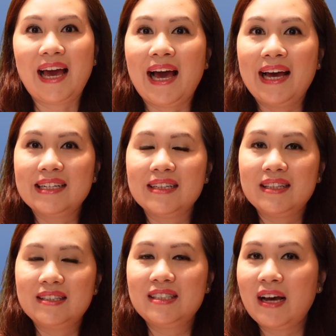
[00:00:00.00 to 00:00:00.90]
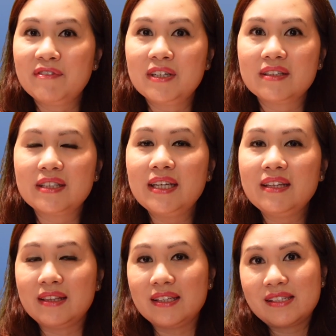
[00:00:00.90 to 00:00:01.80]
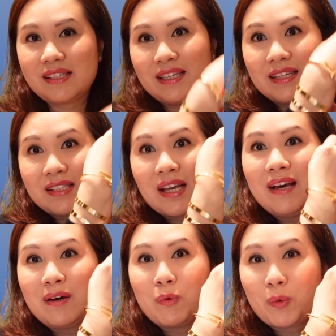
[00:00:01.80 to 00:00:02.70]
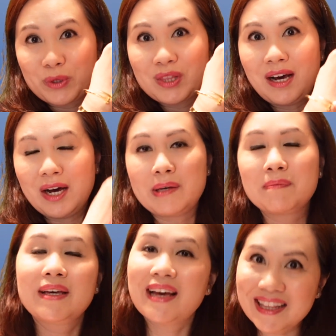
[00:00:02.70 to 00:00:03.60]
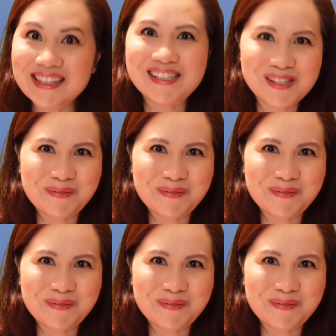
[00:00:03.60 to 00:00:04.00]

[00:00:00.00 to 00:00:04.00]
And definitely this is worth the hype, at least to